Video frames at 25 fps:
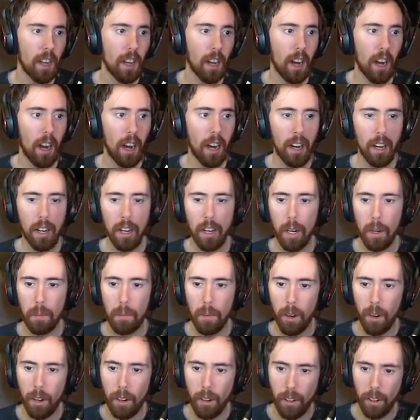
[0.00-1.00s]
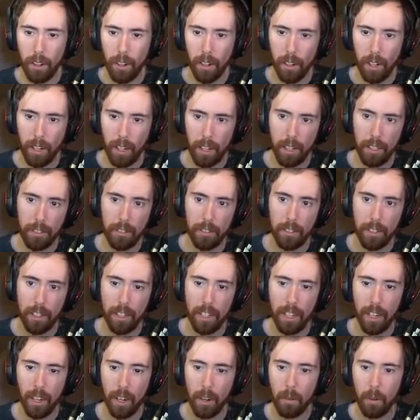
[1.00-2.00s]
Let's
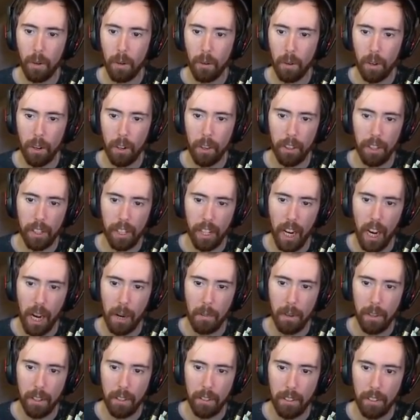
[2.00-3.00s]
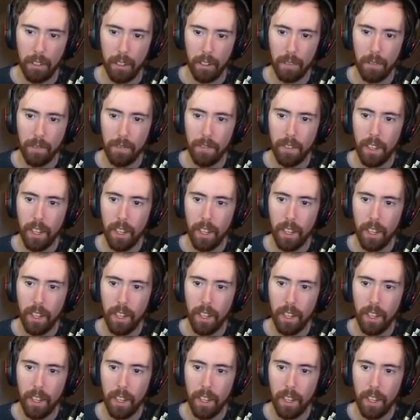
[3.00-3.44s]
see here. What are the comments here?